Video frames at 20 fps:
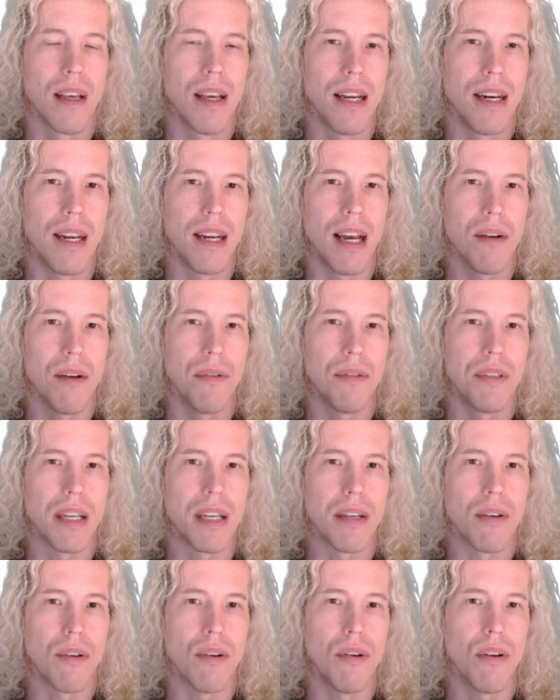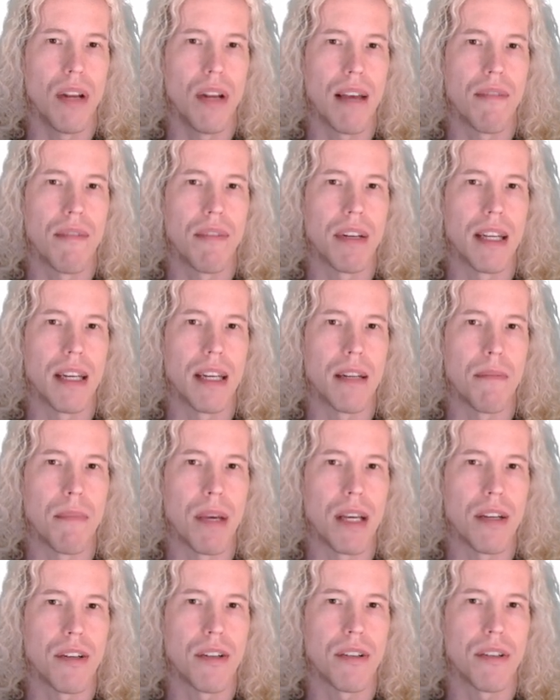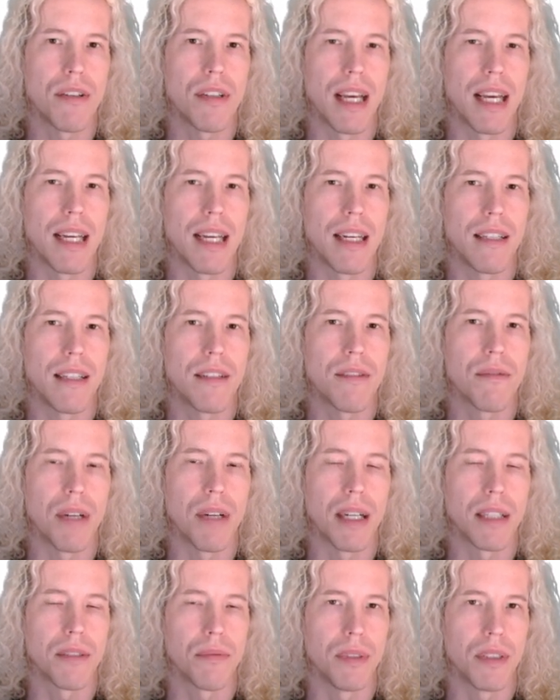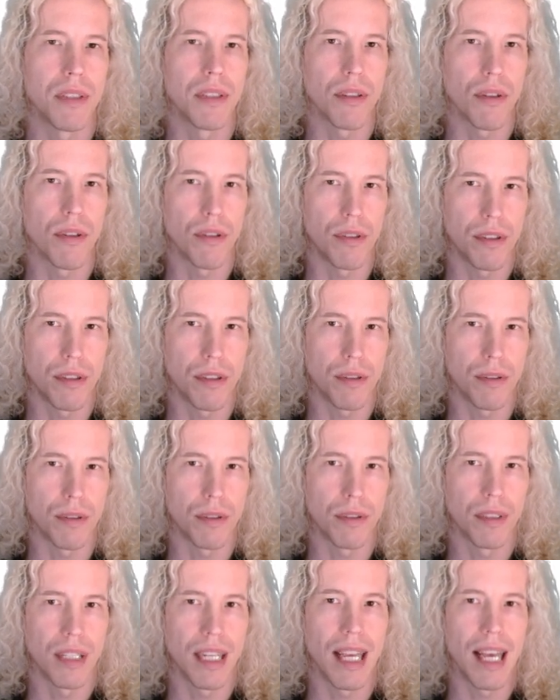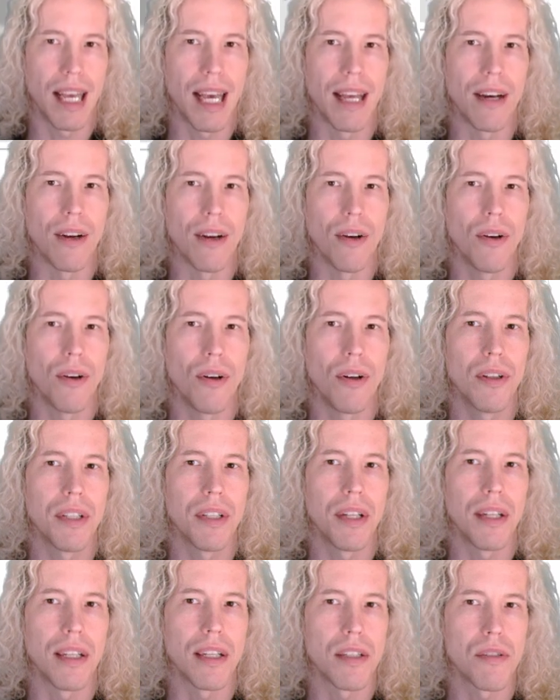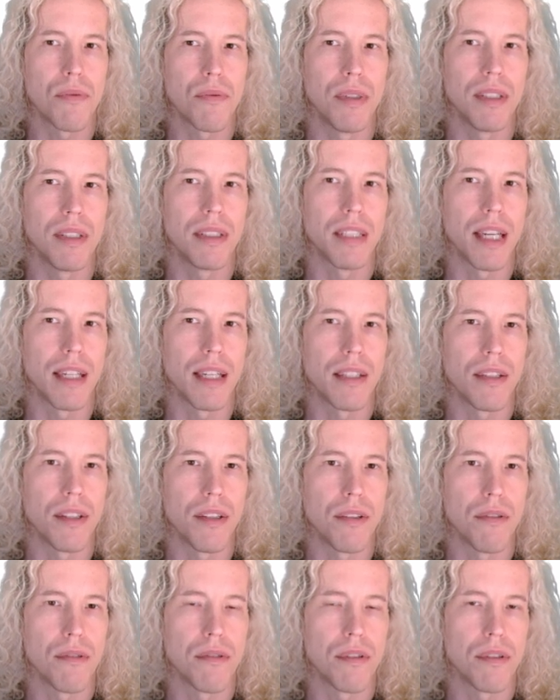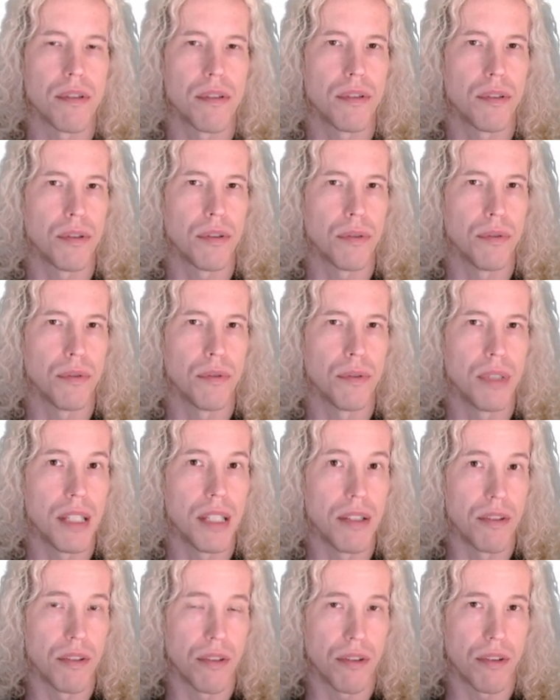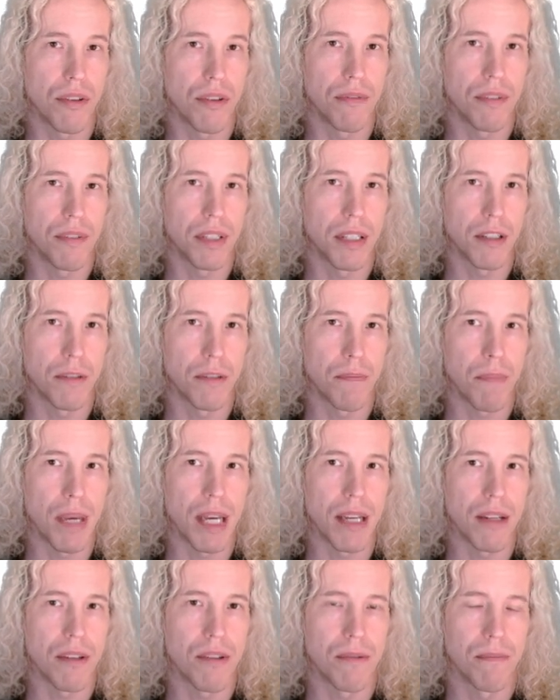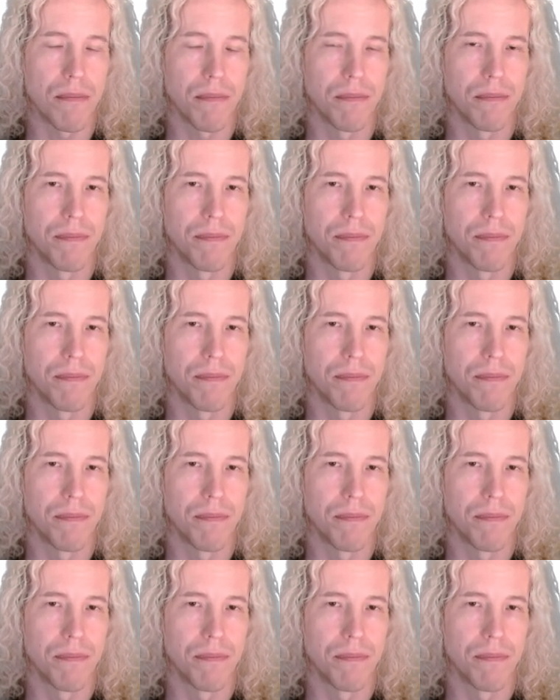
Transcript: Now they all have an animation and interact with the cursor, and all the links will take the user to the services page.